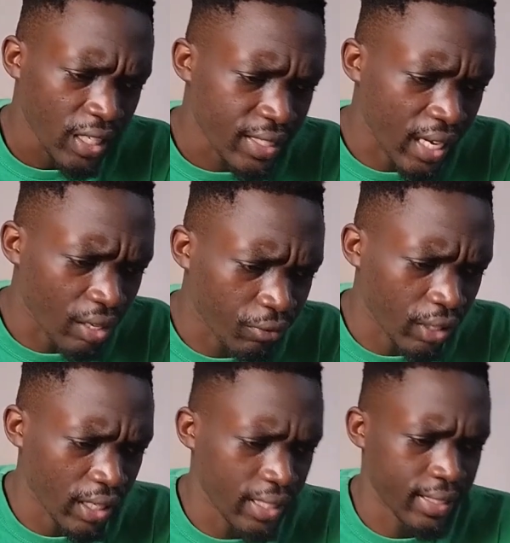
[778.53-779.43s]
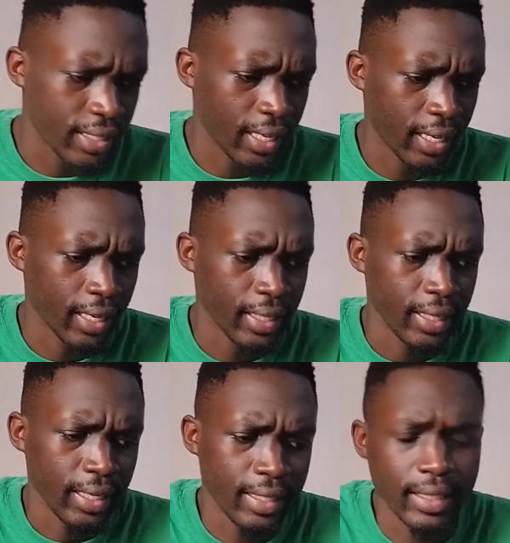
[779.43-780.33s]
sulfur is
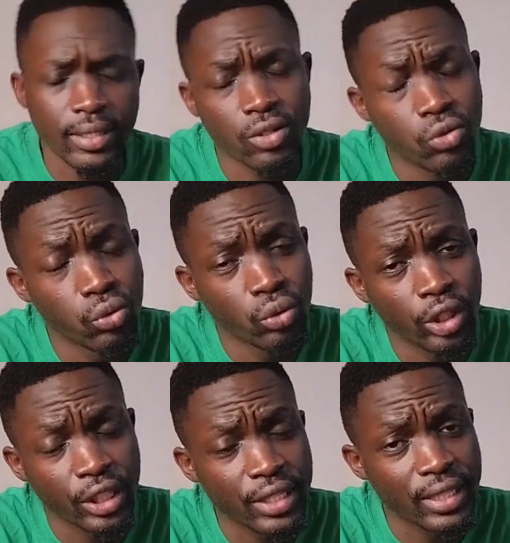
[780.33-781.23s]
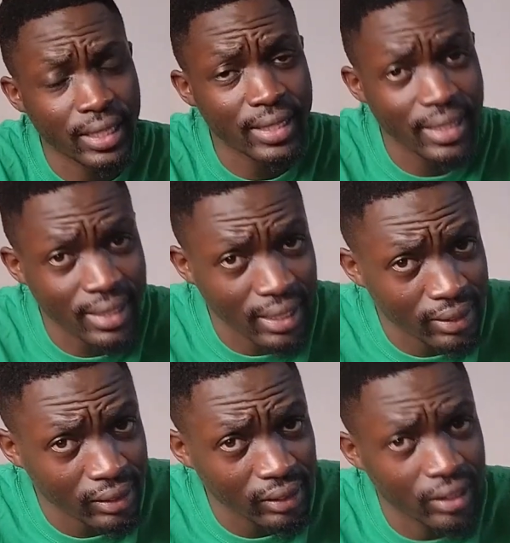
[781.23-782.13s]
it is resistant